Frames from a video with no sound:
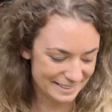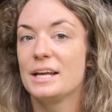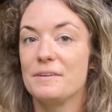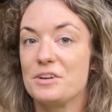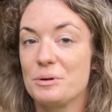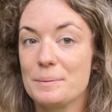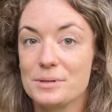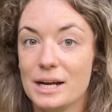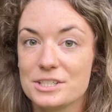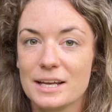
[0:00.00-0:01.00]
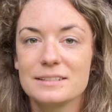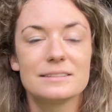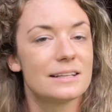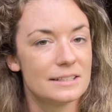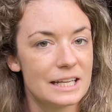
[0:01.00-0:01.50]
If you're doing projects, it's
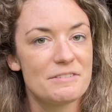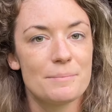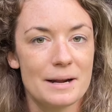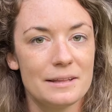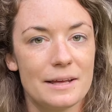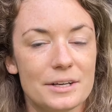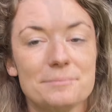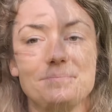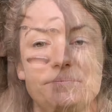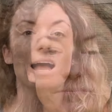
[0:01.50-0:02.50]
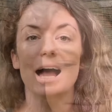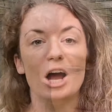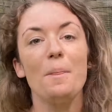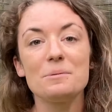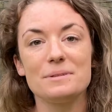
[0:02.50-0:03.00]
gonna save you money later. I
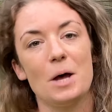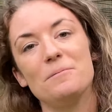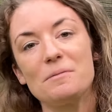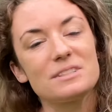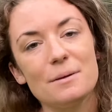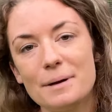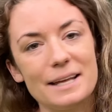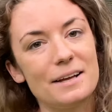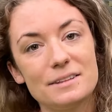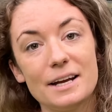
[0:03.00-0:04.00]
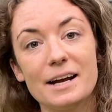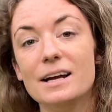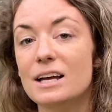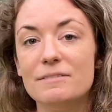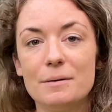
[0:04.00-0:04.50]
hope this was helpful for somebody out there.
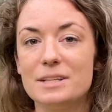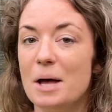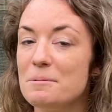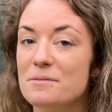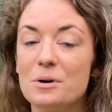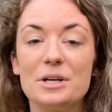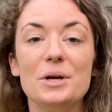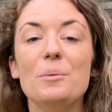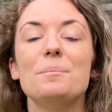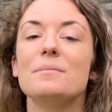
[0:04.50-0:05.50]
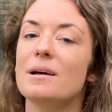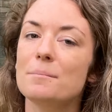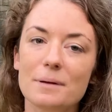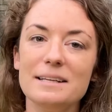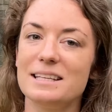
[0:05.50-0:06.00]
If it was helpful for you,
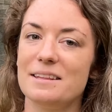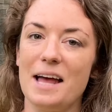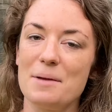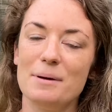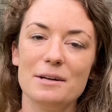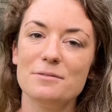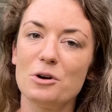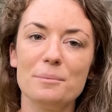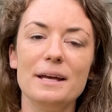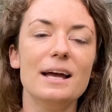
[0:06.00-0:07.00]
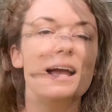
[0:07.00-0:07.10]
please hit the like button for me